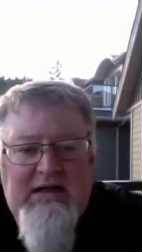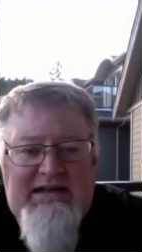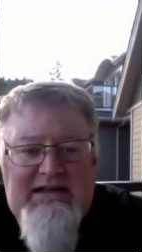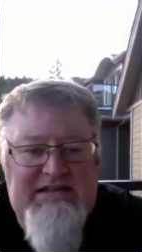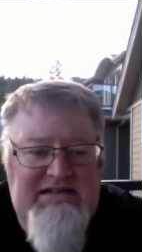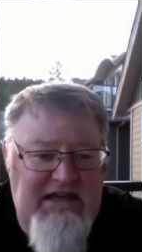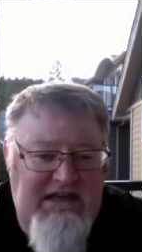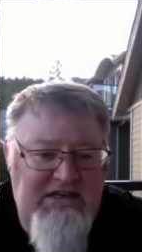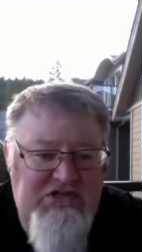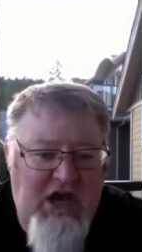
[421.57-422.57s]
has a
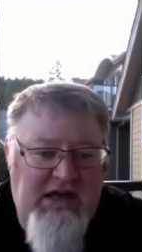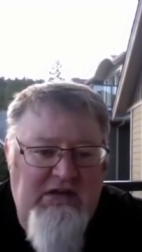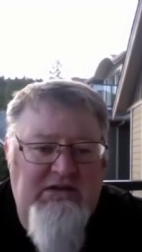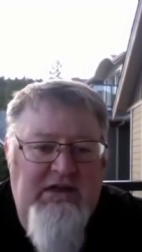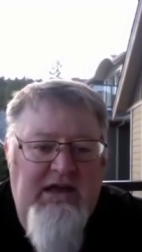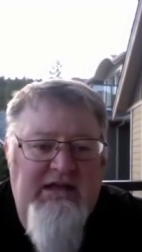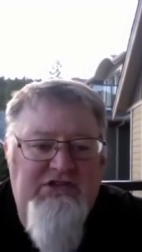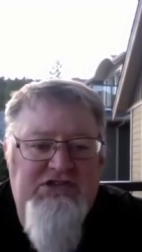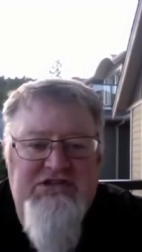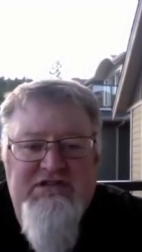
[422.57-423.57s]
sick child,
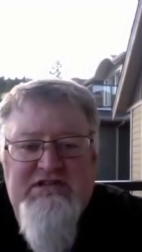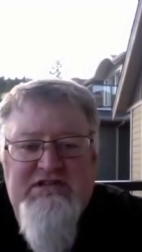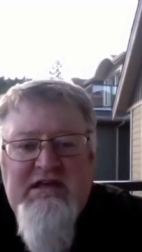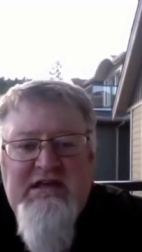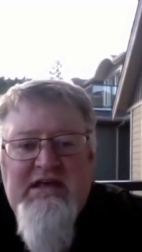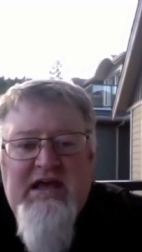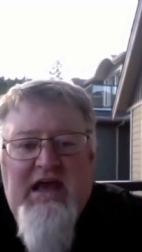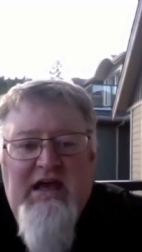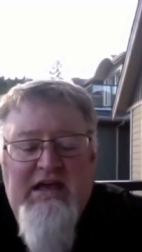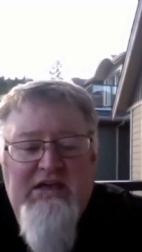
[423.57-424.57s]
and Jesus
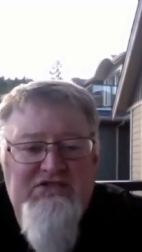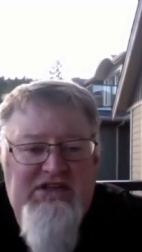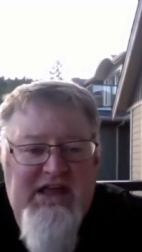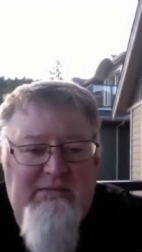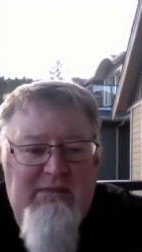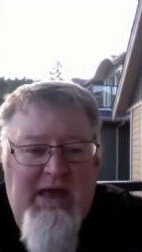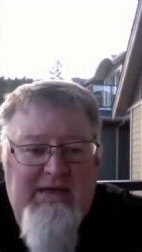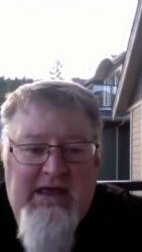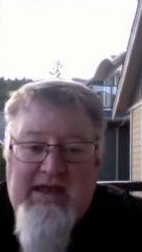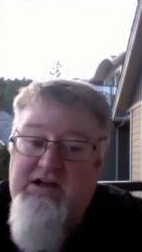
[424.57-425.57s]
uh, heals them
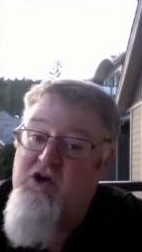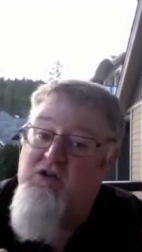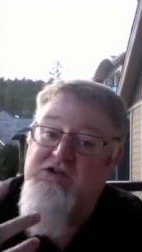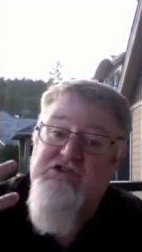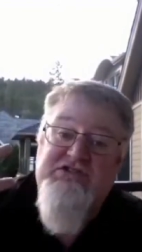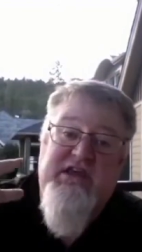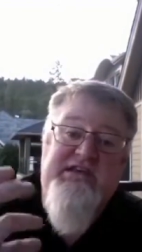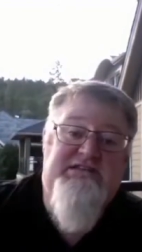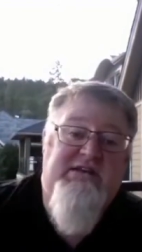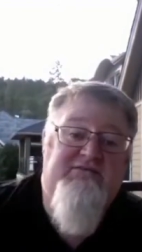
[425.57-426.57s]
and then acknowledges that
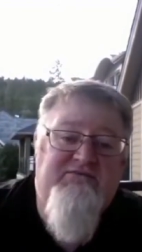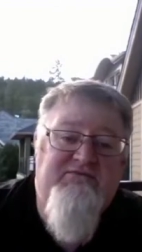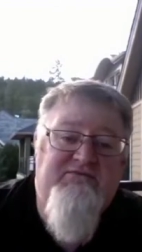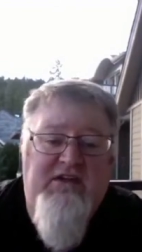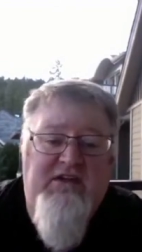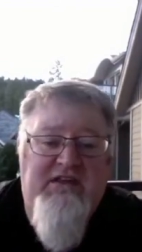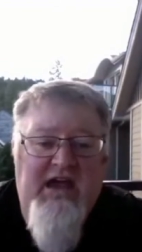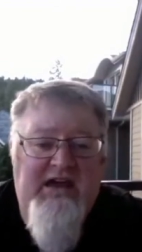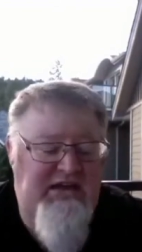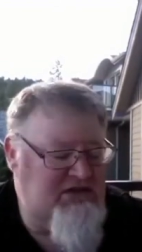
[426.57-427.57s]
he's never seen faith like
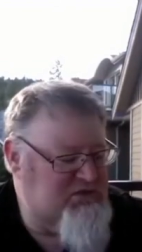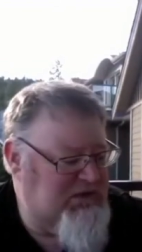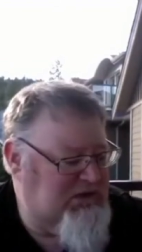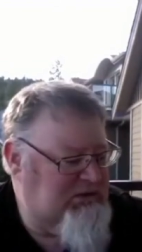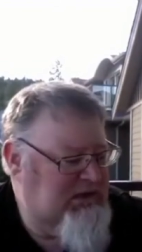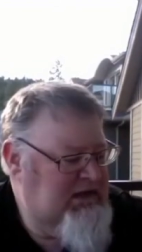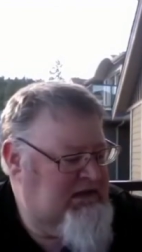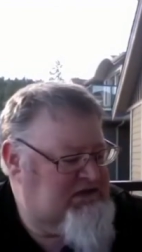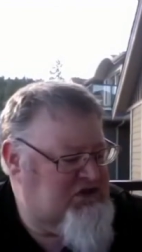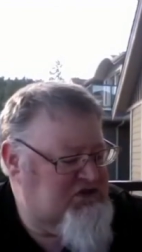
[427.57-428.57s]
that in Israel.
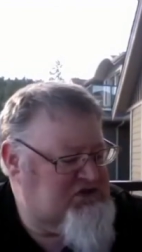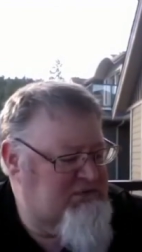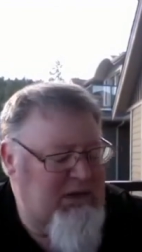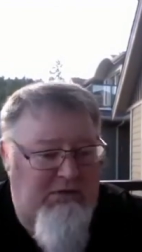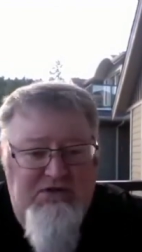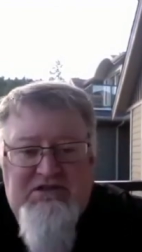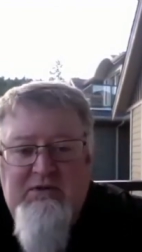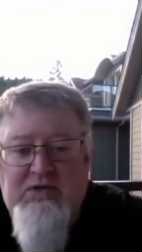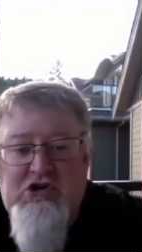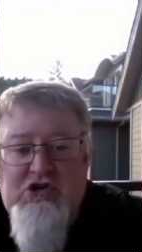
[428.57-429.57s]
So there's some people who
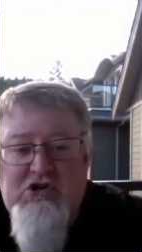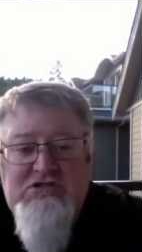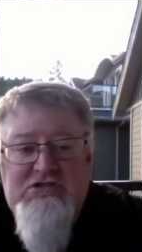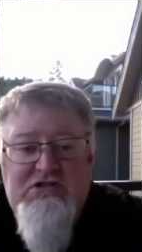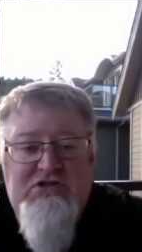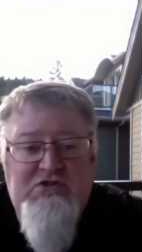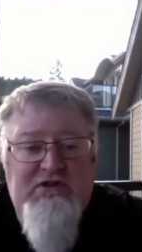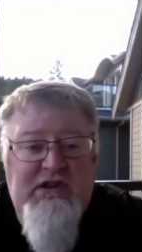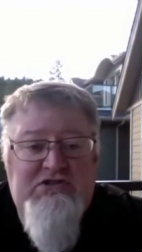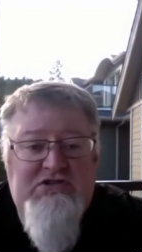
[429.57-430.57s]
say, well, John's just
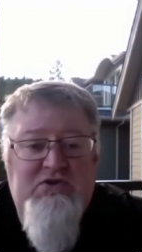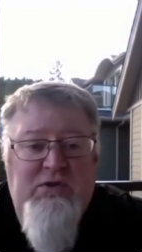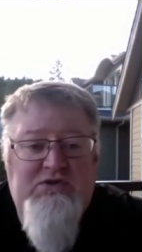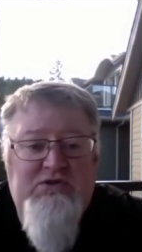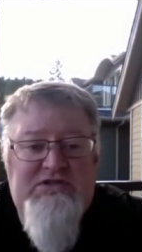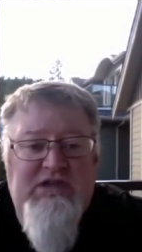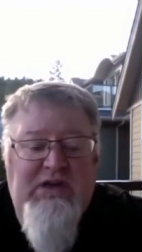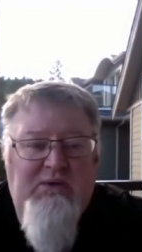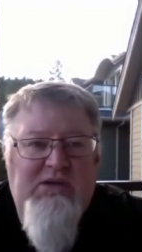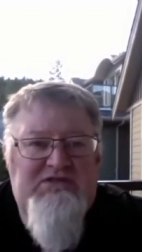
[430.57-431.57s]
using that story and
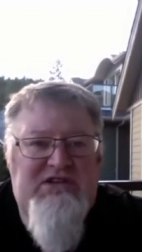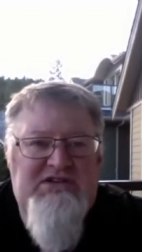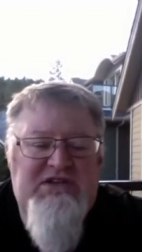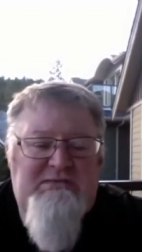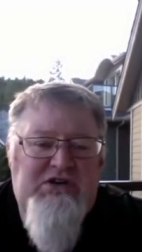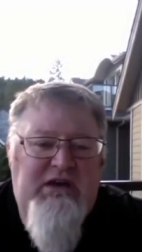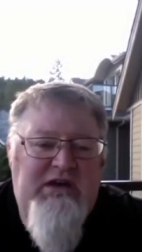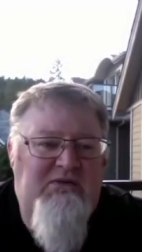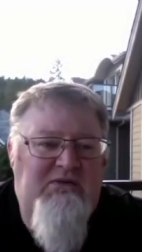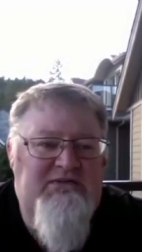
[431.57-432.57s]
twisting it. Well, there's an
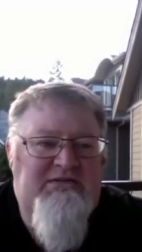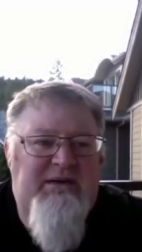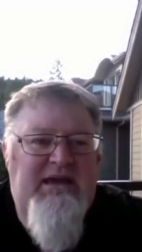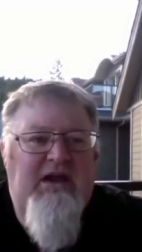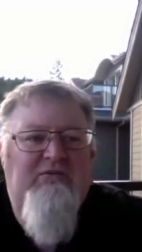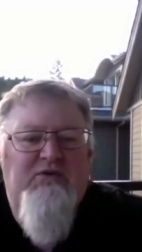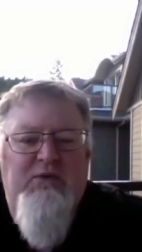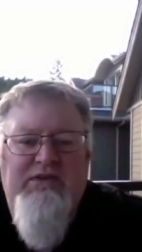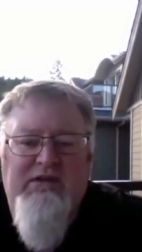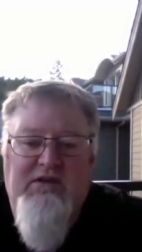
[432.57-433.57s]
assumption, and you always have to be
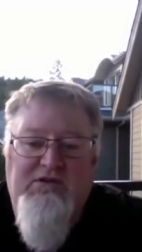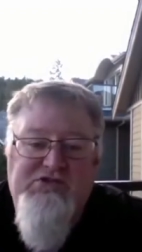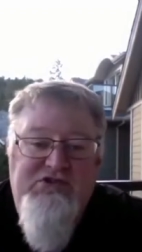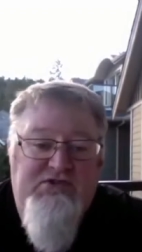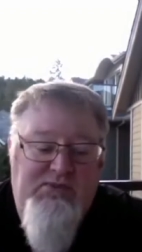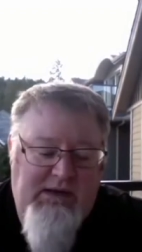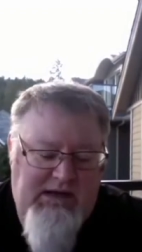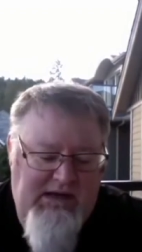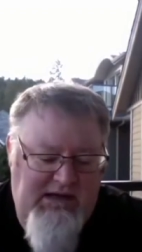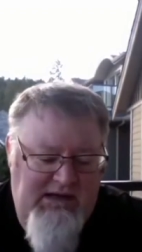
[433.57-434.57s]
careful with theologians.
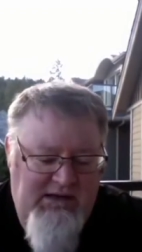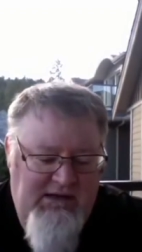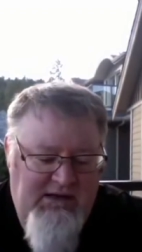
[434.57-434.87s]
We uh,